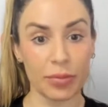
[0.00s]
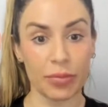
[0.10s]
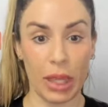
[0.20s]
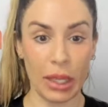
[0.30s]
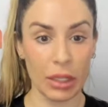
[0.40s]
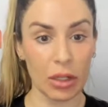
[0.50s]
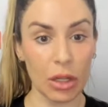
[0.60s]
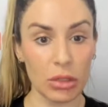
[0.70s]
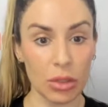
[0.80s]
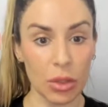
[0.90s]
that can
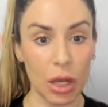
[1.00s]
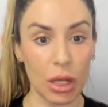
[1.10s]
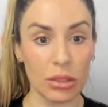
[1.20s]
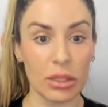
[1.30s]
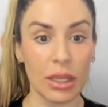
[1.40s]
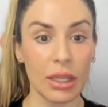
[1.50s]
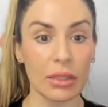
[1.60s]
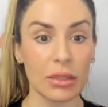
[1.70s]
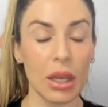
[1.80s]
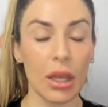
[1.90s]
also cause
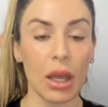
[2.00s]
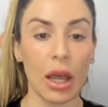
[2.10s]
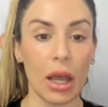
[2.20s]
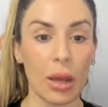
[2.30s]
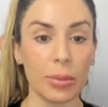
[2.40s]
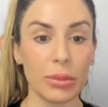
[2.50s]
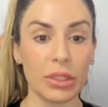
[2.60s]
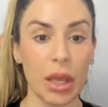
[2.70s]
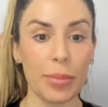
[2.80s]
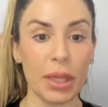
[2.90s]
these.
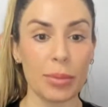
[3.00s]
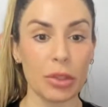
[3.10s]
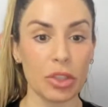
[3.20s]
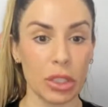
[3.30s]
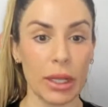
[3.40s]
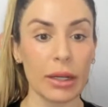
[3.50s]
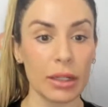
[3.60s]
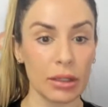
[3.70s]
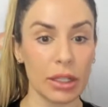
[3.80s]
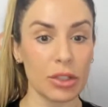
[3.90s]
Some people
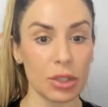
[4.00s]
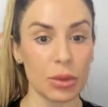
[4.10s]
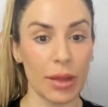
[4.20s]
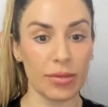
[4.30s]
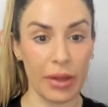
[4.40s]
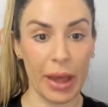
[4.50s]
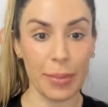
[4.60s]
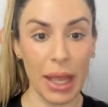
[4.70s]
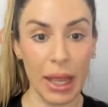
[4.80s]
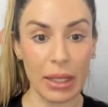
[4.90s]
genetically do get fat
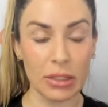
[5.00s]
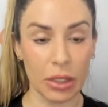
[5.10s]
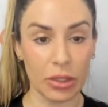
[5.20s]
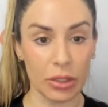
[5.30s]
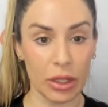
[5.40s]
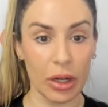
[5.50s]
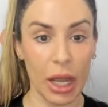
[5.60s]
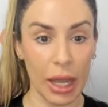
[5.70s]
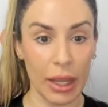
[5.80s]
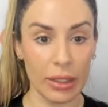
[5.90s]
pads under their
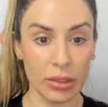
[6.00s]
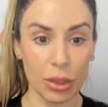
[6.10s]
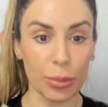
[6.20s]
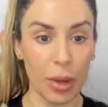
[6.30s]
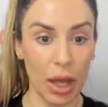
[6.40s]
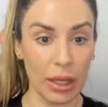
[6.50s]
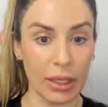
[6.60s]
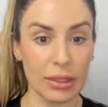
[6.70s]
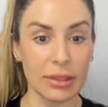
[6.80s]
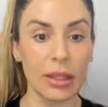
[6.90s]
eyes, so
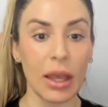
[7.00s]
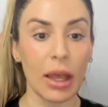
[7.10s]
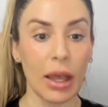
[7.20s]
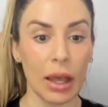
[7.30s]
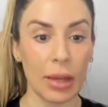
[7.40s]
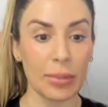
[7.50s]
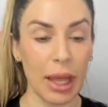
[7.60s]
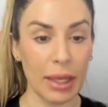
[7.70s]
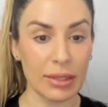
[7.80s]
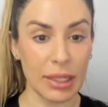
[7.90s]
pockets
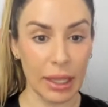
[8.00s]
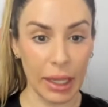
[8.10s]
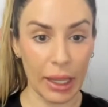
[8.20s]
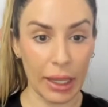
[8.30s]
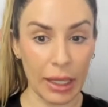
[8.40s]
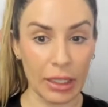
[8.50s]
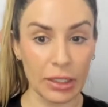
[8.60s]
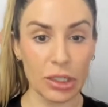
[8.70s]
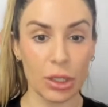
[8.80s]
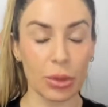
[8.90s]
as they
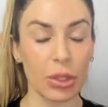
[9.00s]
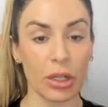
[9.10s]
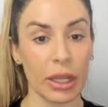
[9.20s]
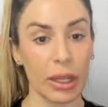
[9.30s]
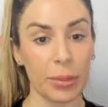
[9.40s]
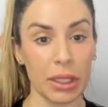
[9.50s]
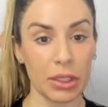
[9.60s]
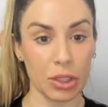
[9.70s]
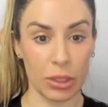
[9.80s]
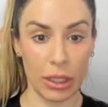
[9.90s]
age. So there can be a
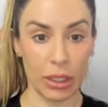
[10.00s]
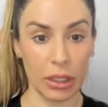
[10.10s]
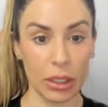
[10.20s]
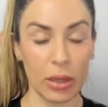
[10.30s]
genetic